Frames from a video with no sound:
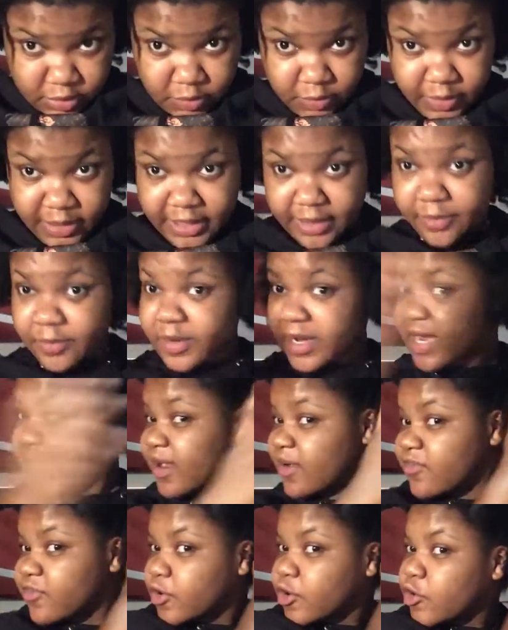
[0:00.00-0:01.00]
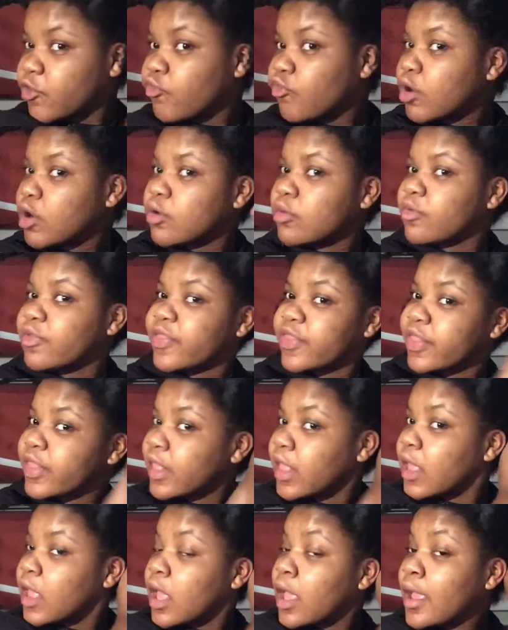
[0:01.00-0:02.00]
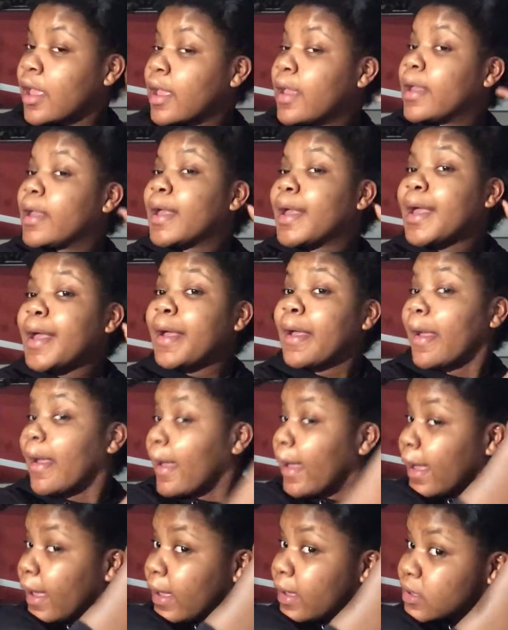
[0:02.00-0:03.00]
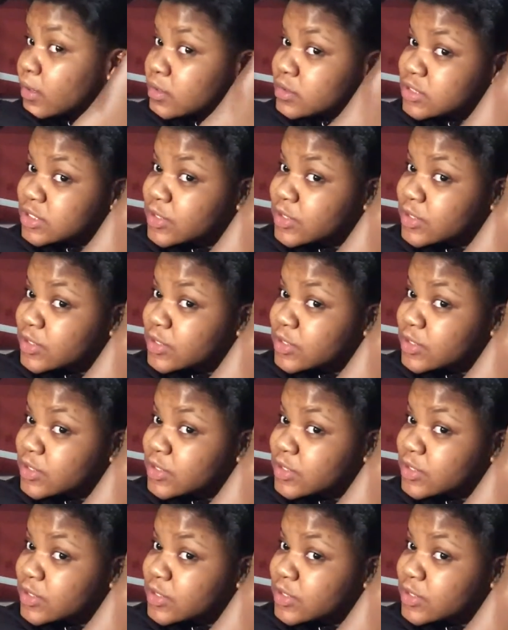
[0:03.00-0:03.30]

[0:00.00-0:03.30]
we're here for growth. All